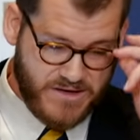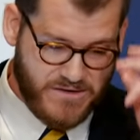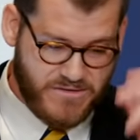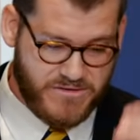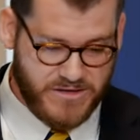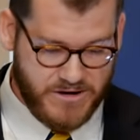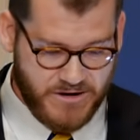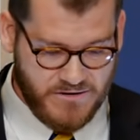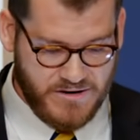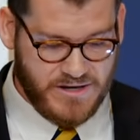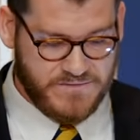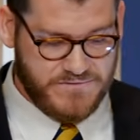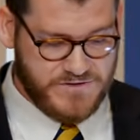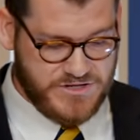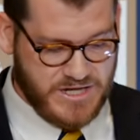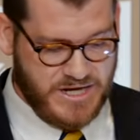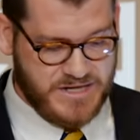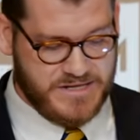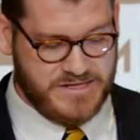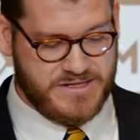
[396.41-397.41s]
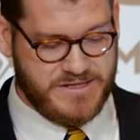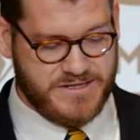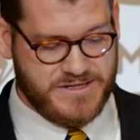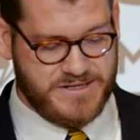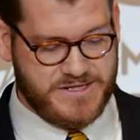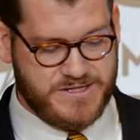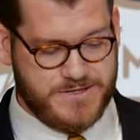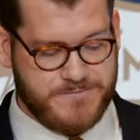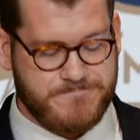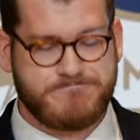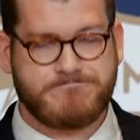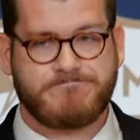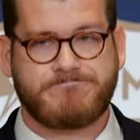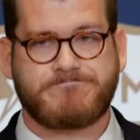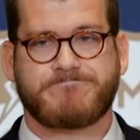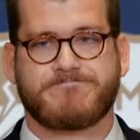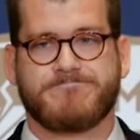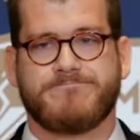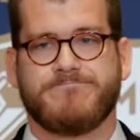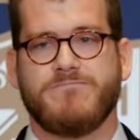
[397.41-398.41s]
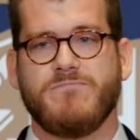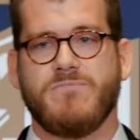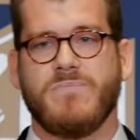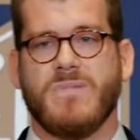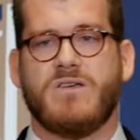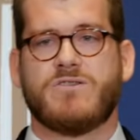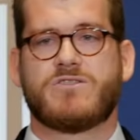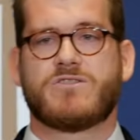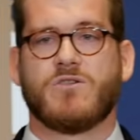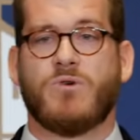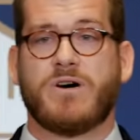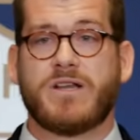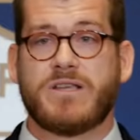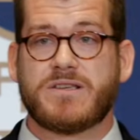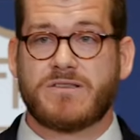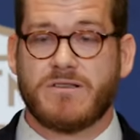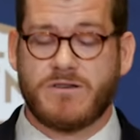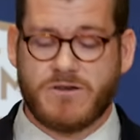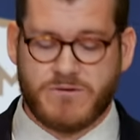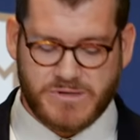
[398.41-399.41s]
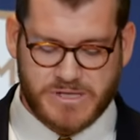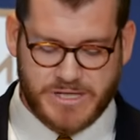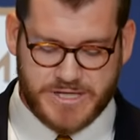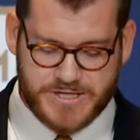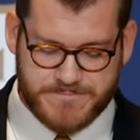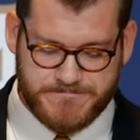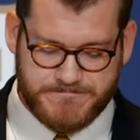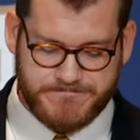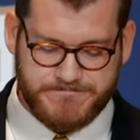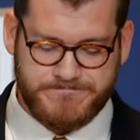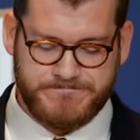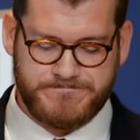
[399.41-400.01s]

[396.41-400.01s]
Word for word: theory of justice. So what is the new religion?